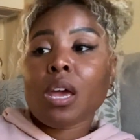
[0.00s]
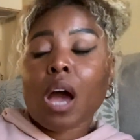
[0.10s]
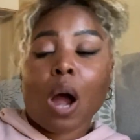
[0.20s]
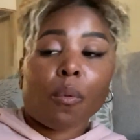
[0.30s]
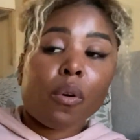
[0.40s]

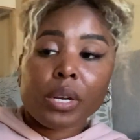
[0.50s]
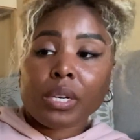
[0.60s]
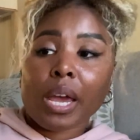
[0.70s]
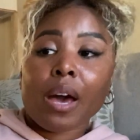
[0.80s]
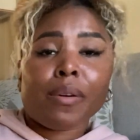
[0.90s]
I wrote it
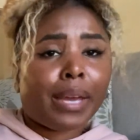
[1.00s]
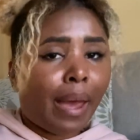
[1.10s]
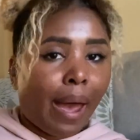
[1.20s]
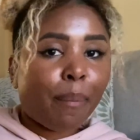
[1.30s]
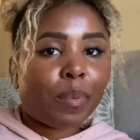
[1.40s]
down. It
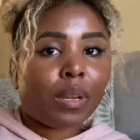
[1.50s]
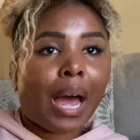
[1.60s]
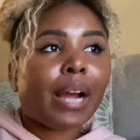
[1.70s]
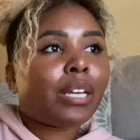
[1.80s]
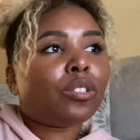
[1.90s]
happened.
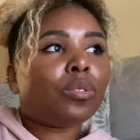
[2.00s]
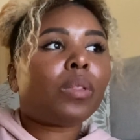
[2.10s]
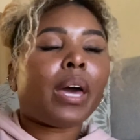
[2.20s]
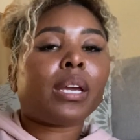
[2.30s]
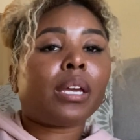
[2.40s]
I can do
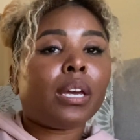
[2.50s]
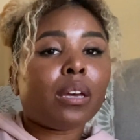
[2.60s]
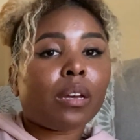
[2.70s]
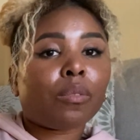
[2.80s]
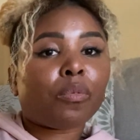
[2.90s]
that
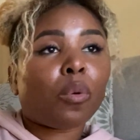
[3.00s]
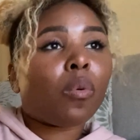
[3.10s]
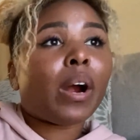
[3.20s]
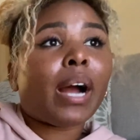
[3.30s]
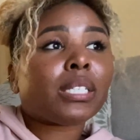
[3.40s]
again for
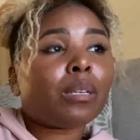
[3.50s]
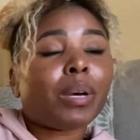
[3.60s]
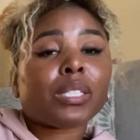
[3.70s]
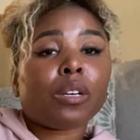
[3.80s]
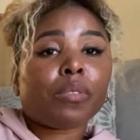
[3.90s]
where I see
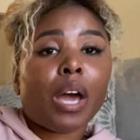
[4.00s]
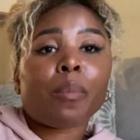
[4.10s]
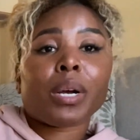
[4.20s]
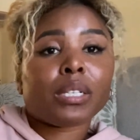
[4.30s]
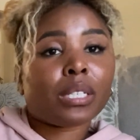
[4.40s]
myself now
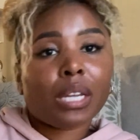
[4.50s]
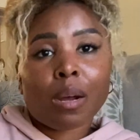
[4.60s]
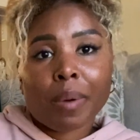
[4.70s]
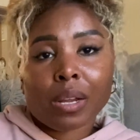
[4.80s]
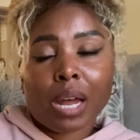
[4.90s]
because the thing
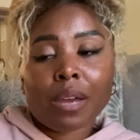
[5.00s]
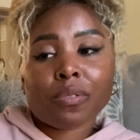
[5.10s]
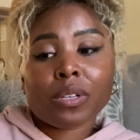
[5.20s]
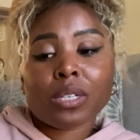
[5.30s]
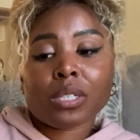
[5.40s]
about life
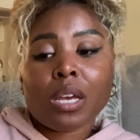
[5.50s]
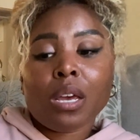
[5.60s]
is